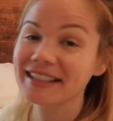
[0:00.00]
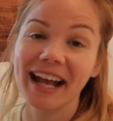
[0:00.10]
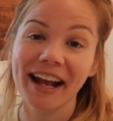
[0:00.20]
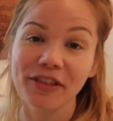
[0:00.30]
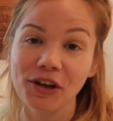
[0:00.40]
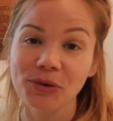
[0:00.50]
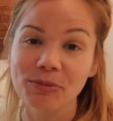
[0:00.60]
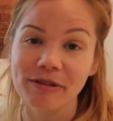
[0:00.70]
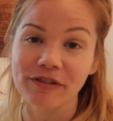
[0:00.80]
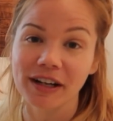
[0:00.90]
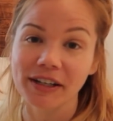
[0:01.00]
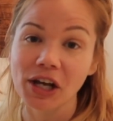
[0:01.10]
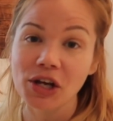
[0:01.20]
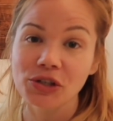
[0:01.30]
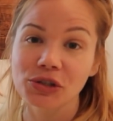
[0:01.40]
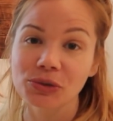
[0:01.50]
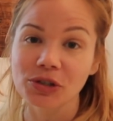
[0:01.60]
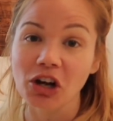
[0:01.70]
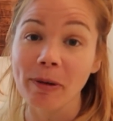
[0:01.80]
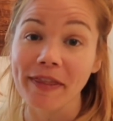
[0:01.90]
Today I thought it would be fun to
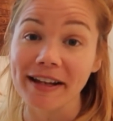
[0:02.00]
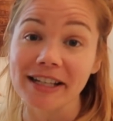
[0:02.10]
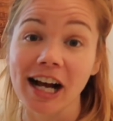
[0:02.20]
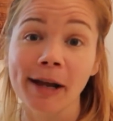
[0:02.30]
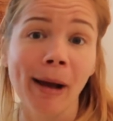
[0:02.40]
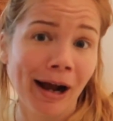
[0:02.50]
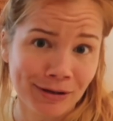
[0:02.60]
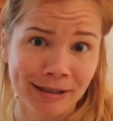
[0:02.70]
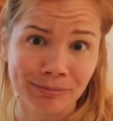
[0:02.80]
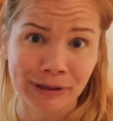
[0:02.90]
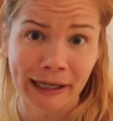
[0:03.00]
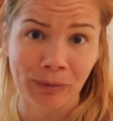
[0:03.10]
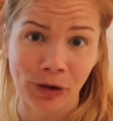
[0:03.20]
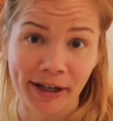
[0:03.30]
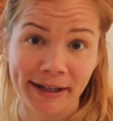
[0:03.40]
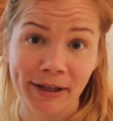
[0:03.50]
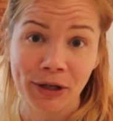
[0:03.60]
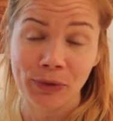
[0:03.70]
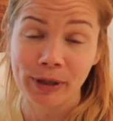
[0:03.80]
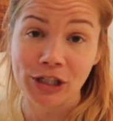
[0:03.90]
talk about that time I was in Playboy,
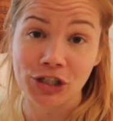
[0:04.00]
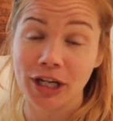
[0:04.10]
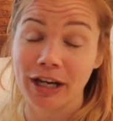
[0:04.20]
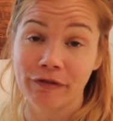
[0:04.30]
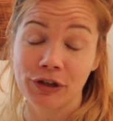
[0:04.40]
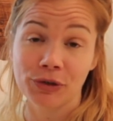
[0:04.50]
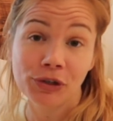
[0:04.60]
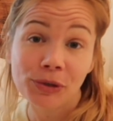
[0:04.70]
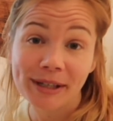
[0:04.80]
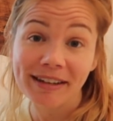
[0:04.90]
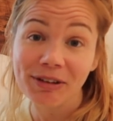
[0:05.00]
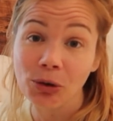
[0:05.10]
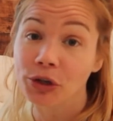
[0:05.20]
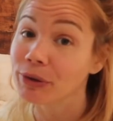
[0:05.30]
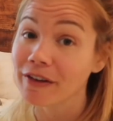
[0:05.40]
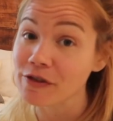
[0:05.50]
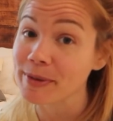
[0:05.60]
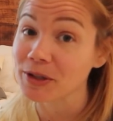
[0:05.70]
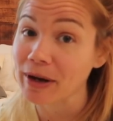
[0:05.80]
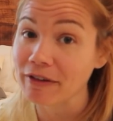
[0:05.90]
which if you're new here or you haven't
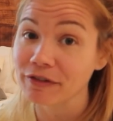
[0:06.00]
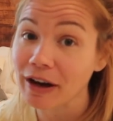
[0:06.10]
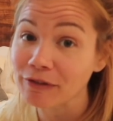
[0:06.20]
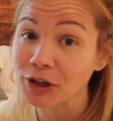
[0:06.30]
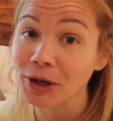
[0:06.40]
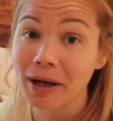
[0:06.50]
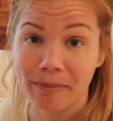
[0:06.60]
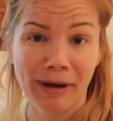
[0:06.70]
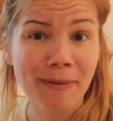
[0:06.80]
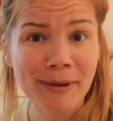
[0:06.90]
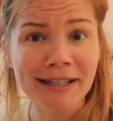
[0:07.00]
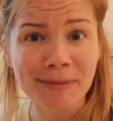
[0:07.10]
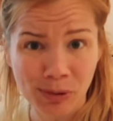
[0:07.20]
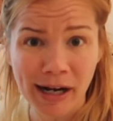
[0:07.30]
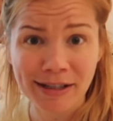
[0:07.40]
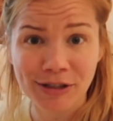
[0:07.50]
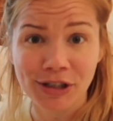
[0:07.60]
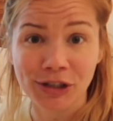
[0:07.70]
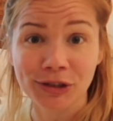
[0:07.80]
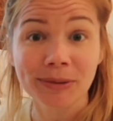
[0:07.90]
been around forever, might be a surprise to
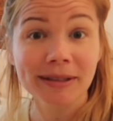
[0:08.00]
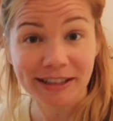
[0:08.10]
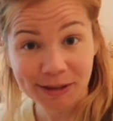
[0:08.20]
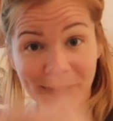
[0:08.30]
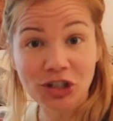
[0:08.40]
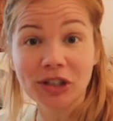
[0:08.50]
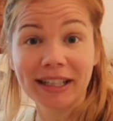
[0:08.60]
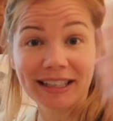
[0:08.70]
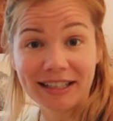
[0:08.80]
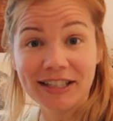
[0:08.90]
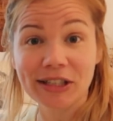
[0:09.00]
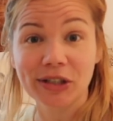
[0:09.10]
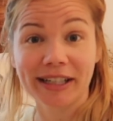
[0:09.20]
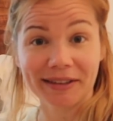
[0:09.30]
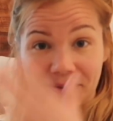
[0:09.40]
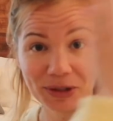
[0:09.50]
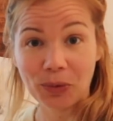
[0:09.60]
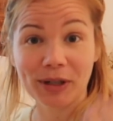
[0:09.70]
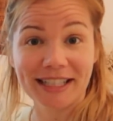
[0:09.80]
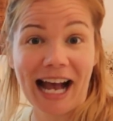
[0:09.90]
you, especially considering
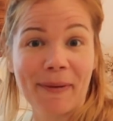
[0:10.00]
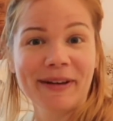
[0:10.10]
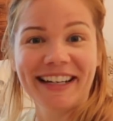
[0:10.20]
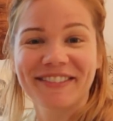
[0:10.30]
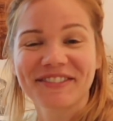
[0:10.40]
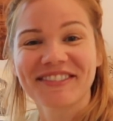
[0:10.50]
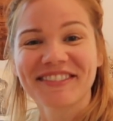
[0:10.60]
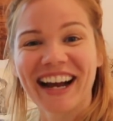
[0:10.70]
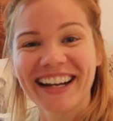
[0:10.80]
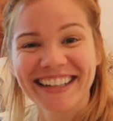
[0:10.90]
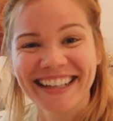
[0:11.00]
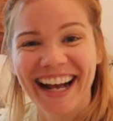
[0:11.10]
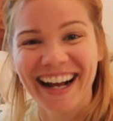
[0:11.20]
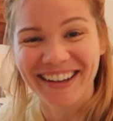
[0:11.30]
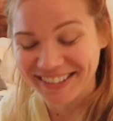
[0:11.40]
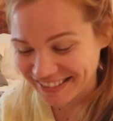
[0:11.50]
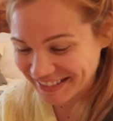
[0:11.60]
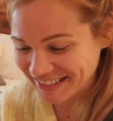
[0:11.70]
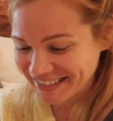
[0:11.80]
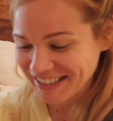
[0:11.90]
what's happening right now.
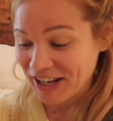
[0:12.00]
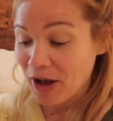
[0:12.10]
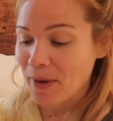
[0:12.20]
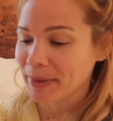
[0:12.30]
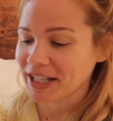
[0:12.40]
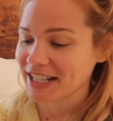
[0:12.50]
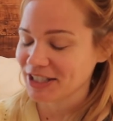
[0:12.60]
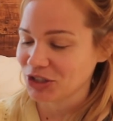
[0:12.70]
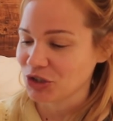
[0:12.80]
But it is